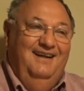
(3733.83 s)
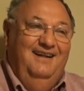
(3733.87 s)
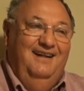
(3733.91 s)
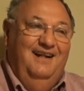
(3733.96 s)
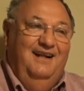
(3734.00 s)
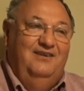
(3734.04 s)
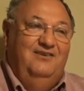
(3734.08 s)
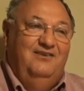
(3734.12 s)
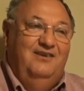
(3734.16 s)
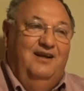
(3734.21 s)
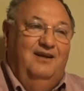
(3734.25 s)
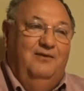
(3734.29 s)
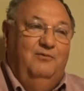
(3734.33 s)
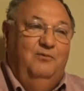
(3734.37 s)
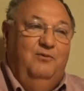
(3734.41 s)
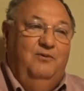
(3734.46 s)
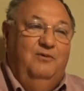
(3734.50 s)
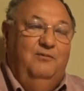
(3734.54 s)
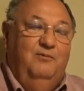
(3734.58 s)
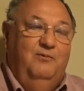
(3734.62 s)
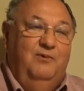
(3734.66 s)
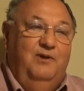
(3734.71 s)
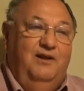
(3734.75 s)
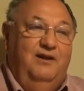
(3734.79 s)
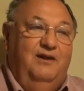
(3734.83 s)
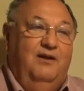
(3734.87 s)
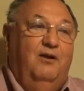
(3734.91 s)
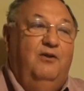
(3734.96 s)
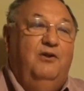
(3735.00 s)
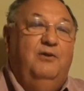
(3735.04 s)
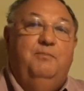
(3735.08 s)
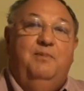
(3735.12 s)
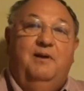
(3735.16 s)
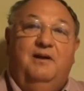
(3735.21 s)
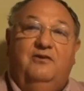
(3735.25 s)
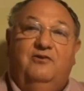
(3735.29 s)
that's not it all
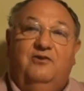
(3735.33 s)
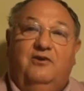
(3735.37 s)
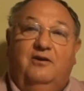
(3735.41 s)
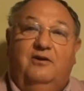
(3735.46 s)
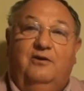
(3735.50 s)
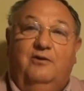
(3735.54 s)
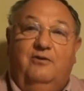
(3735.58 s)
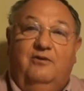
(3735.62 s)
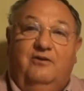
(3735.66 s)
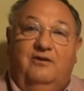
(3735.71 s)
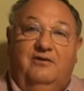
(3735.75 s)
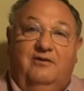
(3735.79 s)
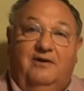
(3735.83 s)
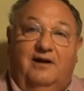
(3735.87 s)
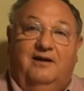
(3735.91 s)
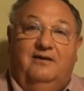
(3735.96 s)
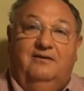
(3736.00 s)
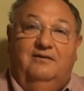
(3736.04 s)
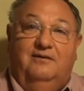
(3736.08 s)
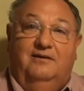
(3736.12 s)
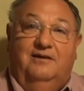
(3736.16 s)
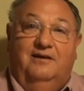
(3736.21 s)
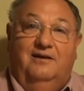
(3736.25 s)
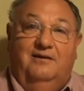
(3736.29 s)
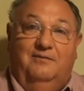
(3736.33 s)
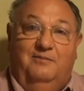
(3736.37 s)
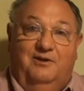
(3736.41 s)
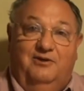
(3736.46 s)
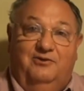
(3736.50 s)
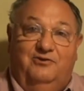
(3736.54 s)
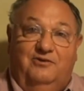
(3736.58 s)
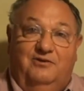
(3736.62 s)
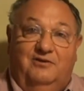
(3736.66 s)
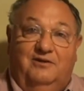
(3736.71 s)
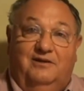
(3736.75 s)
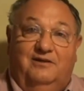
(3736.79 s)
depends on who the director and the
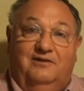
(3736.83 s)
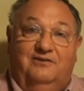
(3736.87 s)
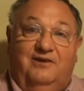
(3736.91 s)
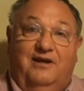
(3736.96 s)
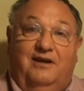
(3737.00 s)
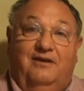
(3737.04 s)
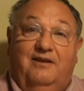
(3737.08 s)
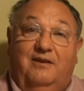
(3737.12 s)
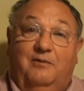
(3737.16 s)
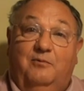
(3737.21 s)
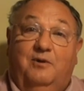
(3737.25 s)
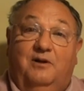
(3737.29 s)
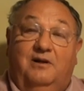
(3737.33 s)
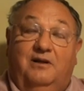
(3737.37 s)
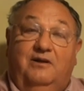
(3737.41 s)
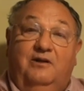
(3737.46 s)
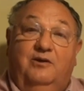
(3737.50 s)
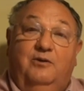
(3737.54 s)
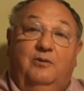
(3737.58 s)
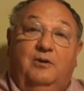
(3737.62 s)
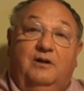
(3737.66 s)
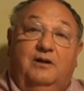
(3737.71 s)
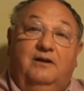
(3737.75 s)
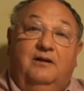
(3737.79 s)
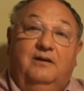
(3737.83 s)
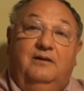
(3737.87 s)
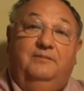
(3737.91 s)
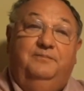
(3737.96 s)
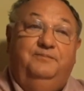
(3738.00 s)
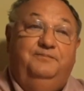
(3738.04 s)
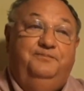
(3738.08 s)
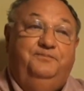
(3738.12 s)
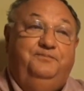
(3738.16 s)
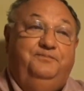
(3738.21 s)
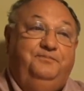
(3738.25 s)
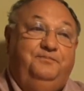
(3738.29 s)
commissioner is, how they want to do it.
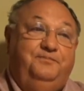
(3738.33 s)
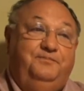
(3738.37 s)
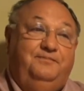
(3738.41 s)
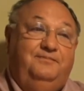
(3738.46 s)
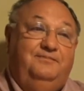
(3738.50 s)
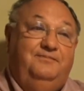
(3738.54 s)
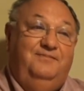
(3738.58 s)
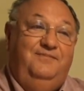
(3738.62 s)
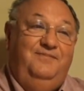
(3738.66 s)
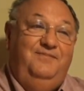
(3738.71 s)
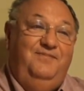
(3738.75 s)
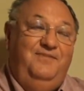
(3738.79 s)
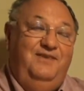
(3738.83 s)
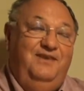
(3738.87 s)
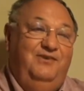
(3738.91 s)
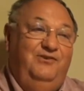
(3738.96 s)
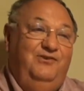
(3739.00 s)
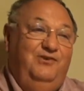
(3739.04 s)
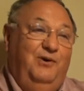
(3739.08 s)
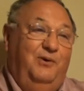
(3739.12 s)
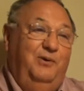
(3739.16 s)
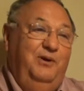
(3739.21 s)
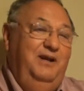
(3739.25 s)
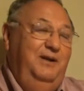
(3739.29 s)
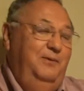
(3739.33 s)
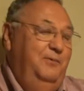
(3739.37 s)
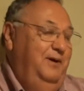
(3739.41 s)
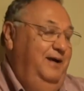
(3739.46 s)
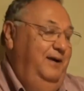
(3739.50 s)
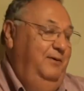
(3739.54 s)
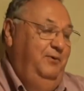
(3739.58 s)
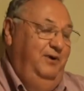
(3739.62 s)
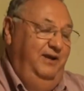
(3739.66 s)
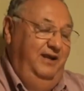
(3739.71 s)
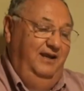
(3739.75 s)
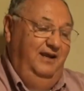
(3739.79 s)
So
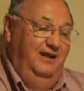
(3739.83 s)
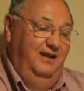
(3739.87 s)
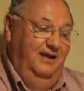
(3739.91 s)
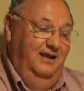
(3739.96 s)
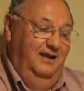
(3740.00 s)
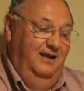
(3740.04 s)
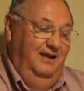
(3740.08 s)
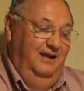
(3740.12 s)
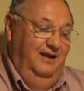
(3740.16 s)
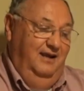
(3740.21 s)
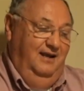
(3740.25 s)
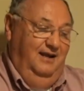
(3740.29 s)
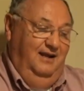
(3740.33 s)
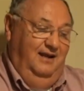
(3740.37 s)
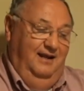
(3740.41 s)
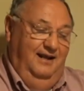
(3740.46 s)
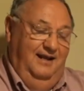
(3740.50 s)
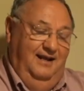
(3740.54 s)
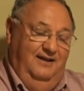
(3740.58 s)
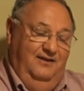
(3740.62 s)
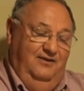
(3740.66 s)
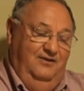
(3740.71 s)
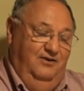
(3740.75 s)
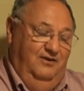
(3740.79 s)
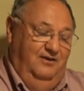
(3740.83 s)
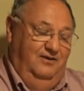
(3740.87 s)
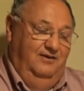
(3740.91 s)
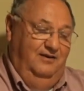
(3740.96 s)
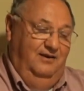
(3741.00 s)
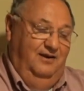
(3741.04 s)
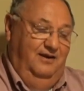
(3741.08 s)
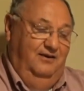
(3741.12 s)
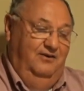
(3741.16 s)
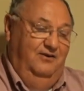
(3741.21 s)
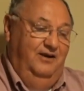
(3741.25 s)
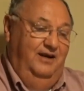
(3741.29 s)
anyway, we that took
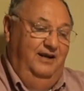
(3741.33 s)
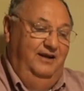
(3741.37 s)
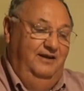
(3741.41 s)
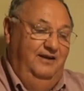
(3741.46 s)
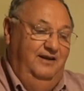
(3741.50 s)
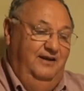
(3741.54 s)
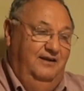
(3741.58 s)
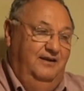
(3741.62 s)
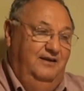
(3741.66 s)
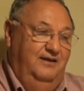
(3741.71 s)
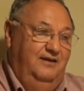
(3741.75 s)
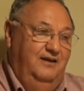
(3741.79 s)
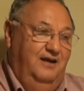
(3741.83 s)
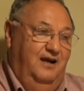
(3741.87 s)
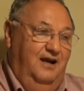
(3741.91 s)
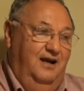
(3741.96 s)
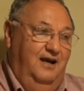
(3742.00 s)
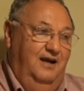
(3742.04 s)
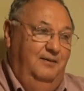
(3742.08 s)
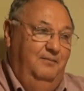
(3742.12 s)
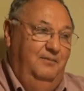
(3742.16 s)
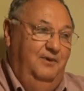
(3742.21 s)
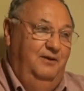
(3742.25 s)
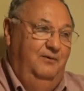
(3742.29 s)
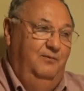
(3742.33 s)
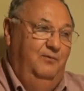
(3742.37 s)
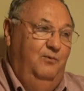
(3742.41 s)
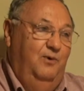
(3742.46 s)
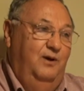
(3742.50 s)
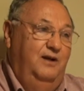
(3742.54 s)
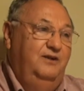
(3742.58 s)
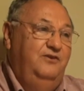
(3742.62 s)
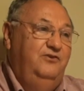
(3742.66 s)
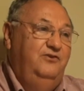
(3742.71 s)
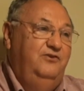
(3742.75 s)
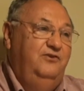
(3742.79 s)
a great deal of time, and
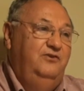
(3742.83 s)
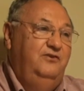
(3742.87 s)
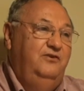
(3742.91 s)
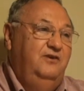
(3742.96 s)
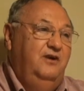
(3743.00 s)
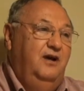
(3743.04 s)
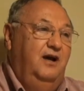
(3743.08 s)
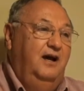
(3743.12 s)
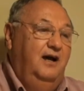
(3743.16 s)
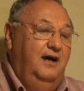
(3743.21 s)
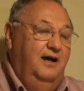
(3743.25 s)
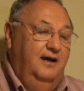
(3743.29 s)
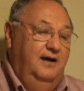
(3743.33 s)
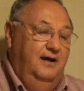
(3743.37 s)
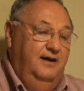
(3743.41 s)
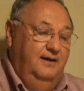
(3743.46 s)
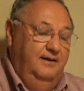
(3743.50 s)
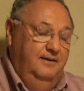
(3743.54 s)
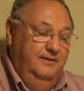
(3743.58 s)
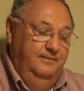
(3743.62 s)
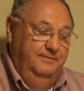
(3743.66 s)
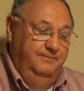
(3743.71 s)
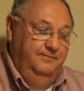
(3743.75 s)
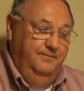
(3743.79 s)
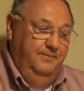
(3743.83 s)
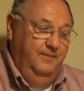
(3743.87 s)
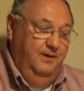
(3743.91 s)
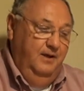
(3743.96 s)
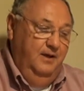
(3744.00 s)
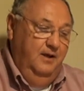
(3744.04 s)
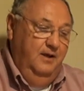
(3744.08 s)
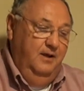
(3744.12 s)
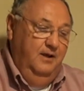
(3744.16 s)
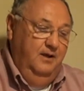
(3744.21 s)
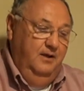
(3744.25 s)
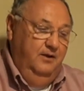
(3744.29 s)
once uh,
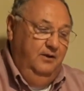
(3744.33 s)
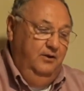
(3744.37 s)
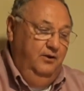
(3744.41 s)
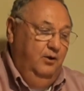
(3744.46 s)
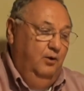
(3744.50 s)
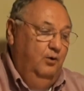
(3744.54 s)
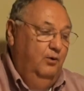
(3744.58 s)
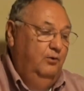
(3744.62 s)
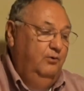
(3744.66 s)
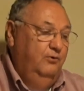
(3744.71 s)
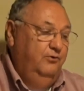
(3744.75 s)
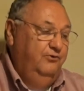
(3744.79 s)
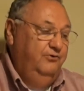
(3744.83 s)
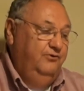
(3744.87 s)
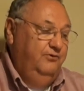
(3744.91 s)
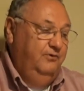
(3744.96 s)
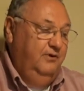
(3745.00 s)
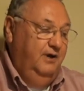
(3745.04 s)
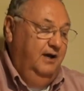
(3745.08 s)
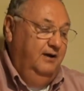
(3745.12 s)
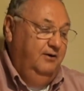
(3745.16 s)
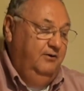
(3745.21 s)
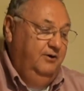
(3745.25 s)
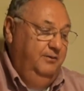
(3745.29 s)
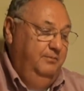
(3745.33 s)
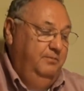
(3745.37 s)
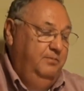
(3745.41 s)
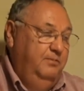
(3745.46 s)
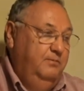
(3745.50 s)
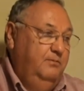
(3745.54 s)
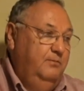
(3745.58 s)
Knowles got re